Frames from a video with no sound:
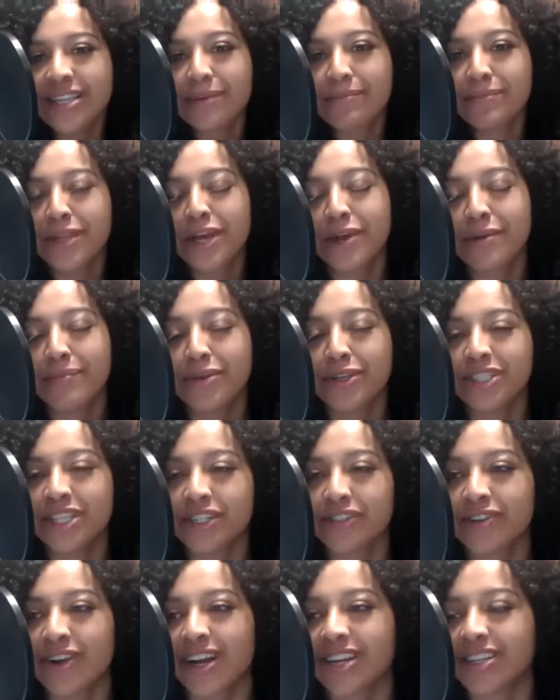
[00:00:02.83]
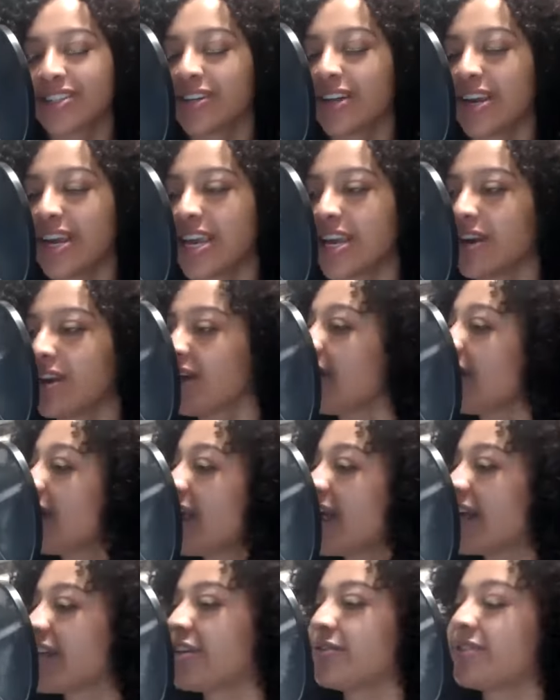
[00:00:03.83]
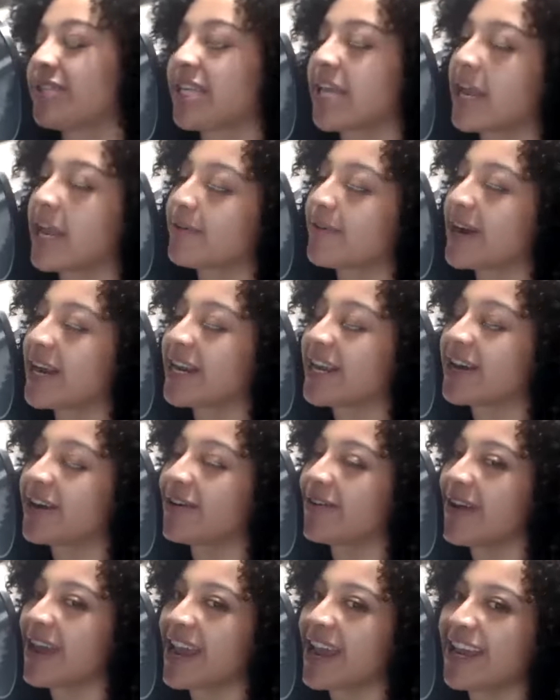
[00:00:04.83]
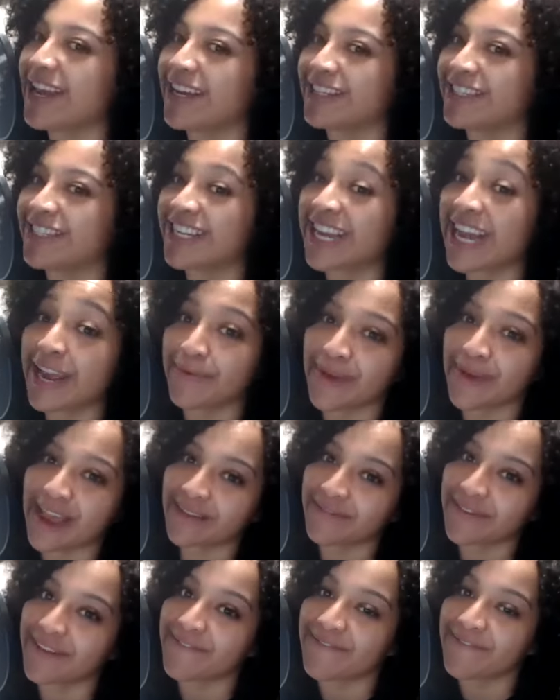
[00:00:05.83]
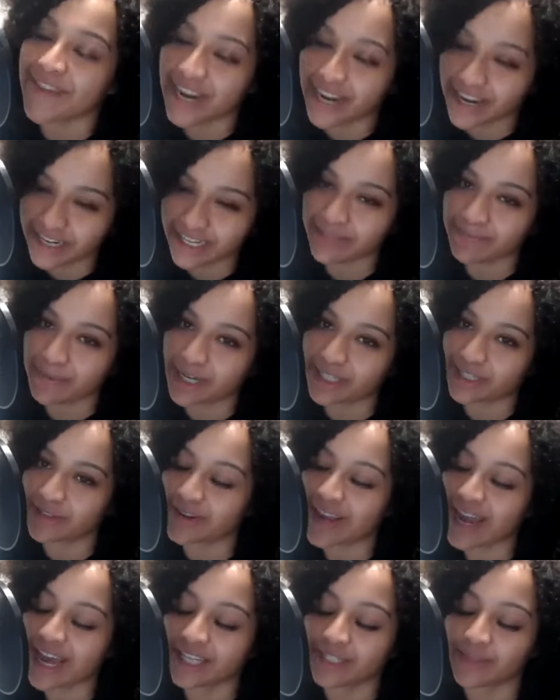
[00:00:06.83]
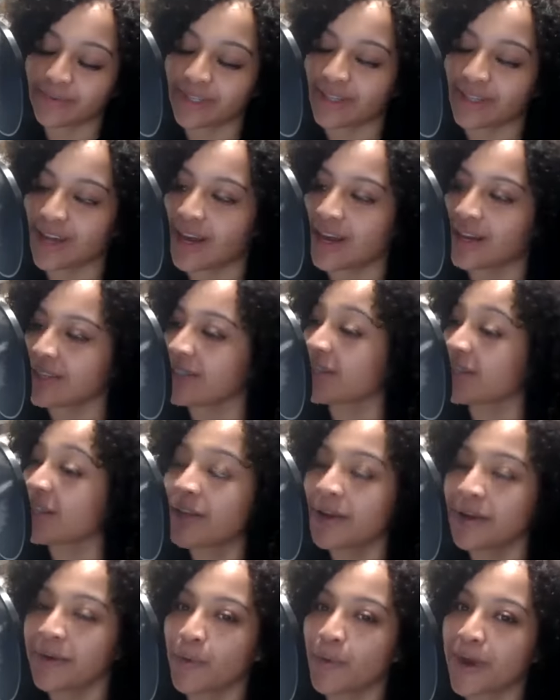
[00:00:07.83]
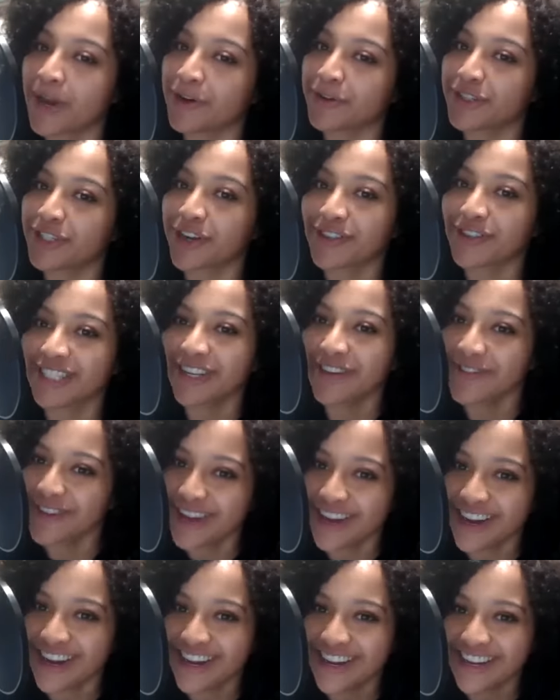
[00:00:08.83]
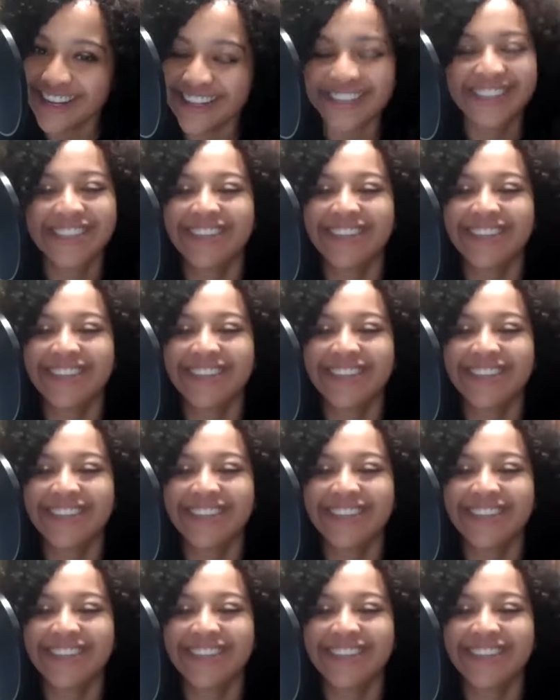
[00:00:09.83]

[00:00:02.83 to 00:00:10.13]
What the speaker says: I'm the music director here at UTA Radio, and today we have a very special guest with us, Will Joseph Cook.